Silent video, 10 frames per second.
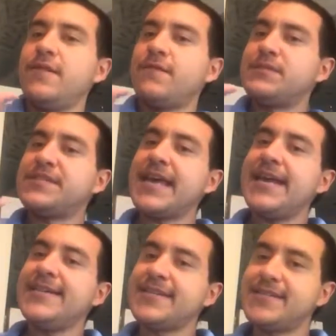from
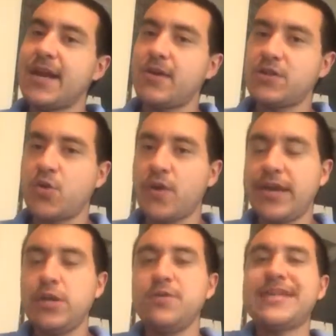Satan's territory,
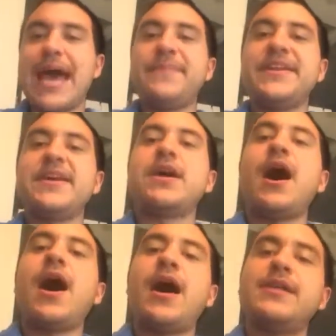and you tap into
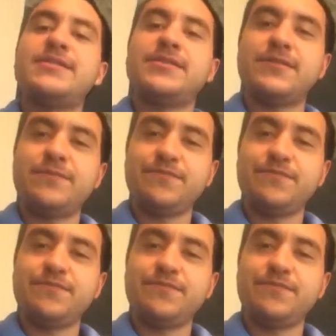God's.